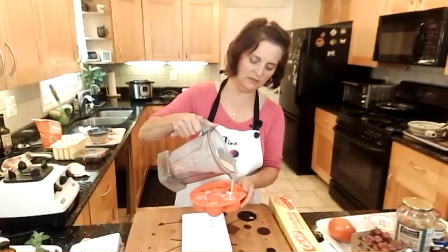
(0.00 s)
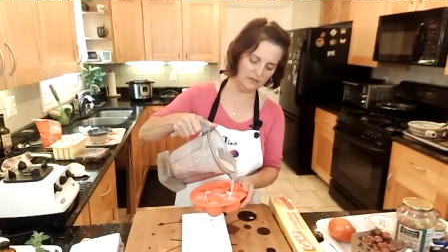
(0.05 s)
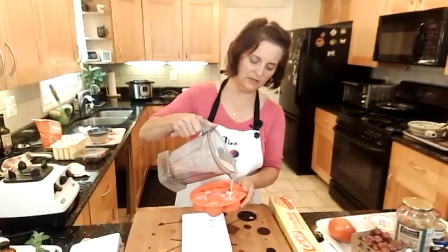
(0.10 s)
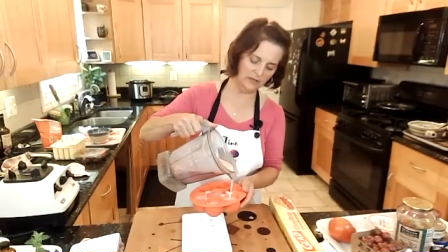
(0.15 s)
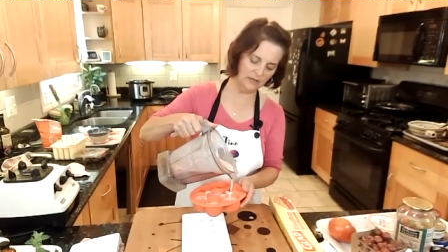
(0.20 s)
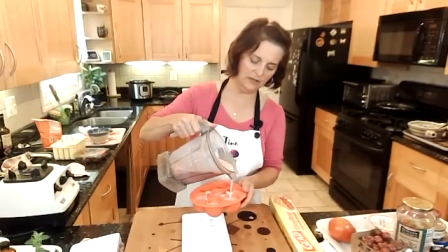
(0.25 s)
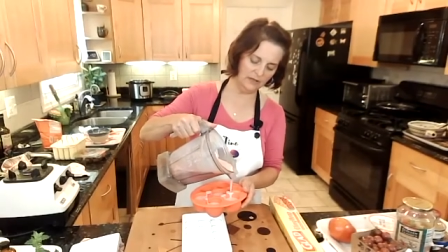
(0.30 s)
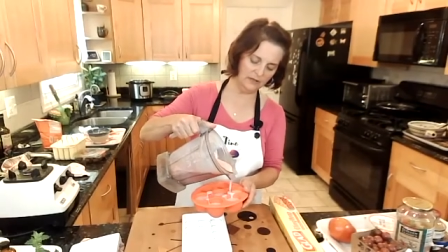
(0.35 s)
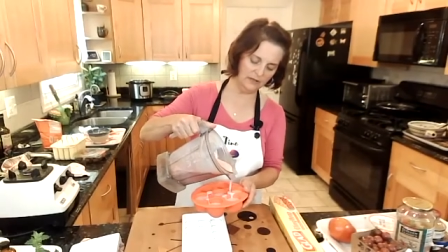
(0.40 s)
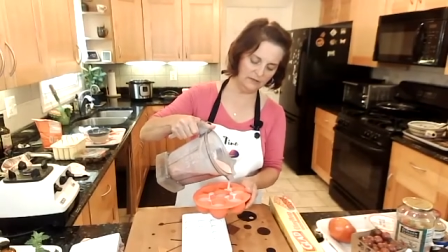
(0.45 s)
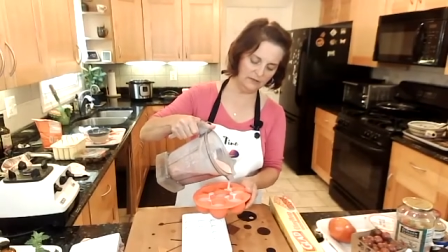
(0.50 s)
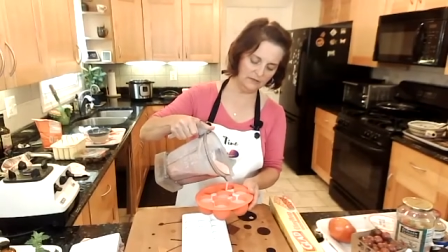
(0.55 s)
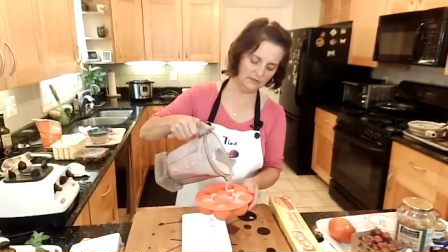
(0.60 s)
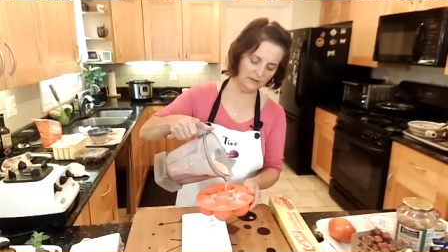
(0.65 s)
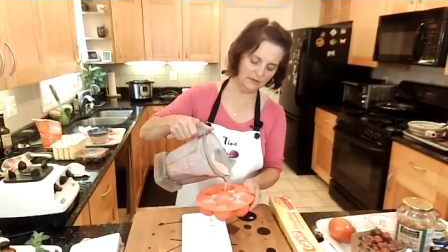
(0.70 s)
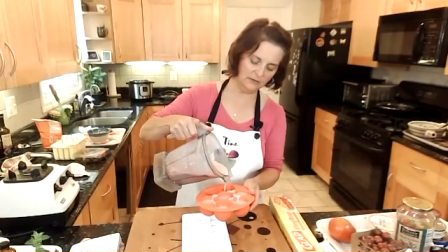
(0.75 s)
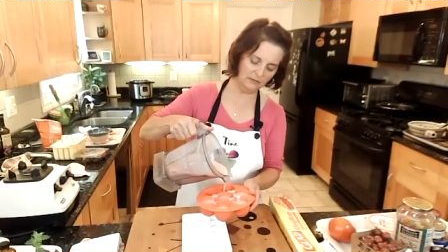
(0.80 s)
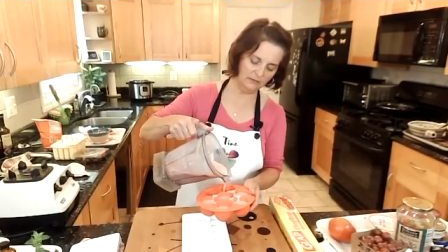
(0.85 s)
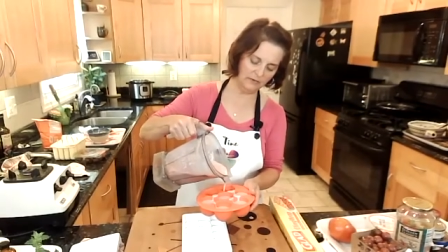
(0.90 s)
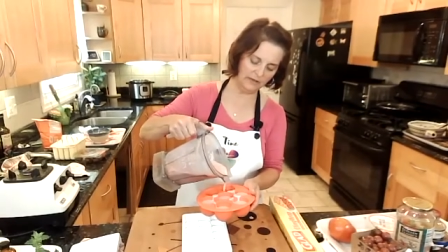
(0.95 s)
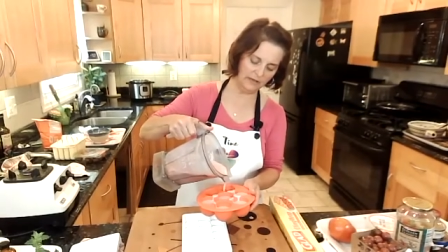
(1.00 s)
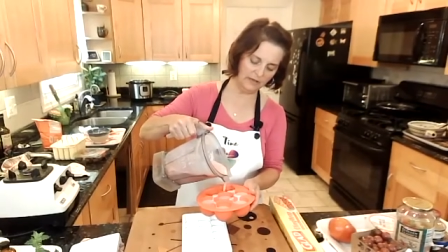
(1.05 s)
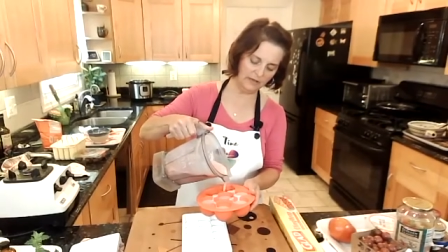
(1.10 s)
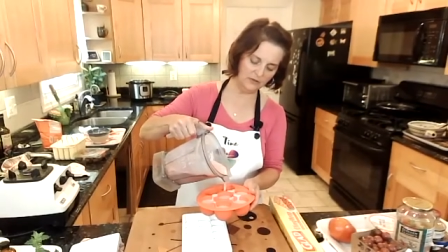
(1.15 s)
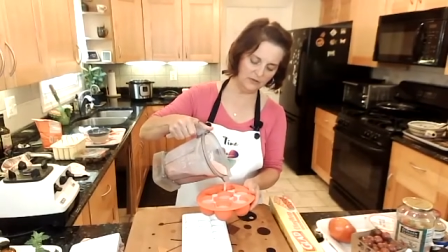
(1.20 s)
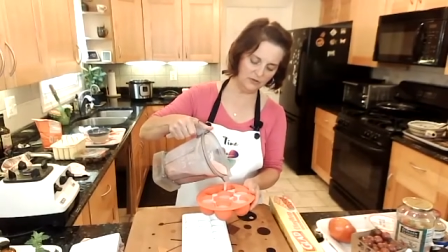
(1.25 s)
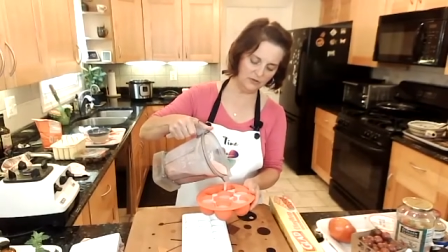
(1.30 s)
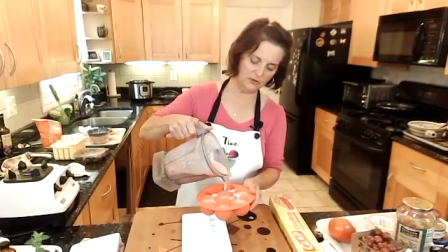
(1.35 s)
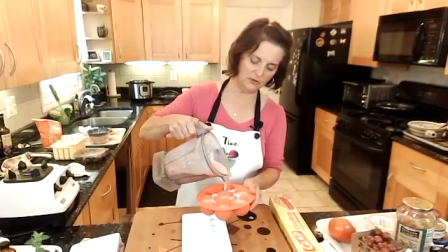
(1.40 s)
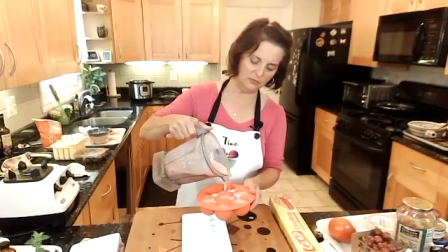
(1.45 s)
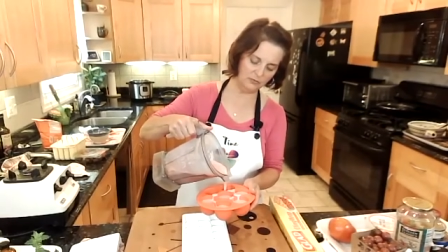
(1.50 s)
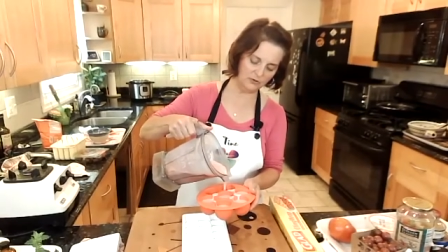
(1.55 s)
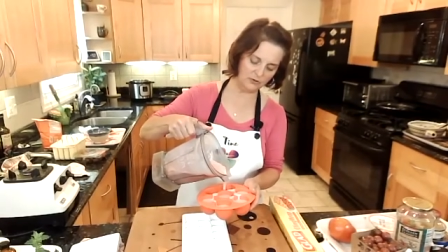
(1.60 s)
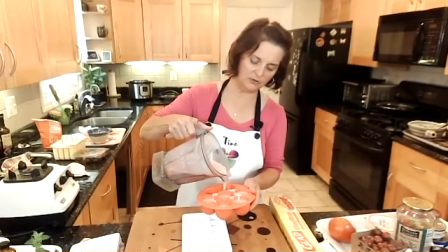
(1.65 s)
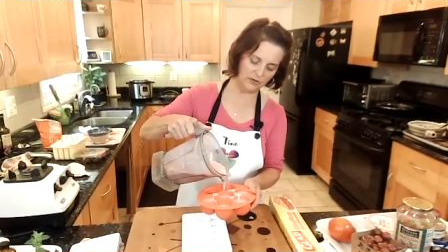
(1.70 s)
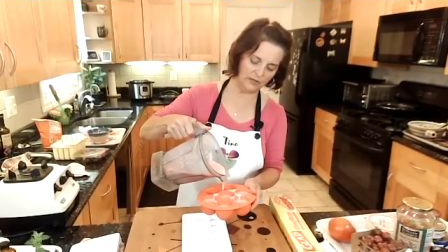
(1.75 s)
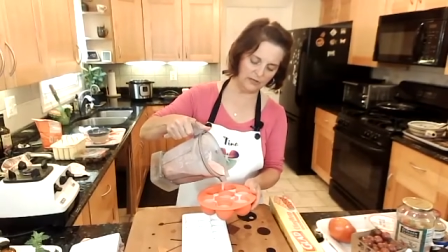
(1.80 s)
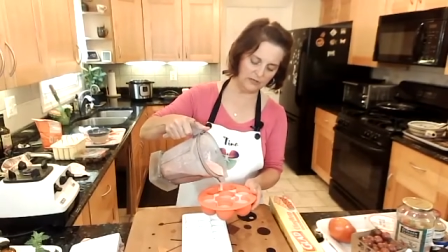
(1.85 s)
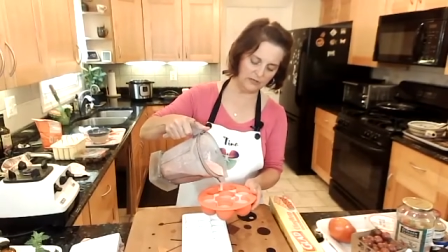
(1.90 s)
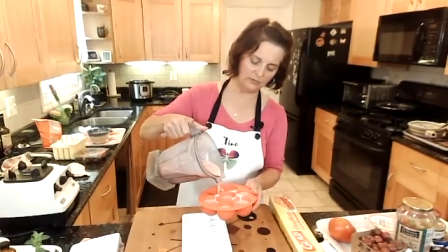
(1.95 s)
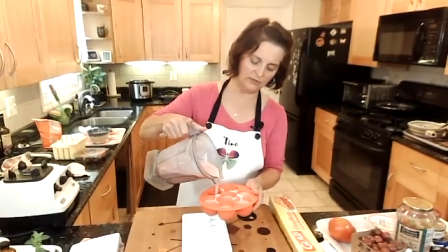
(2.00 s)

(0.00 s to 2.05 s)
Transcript: and my ice cube trays.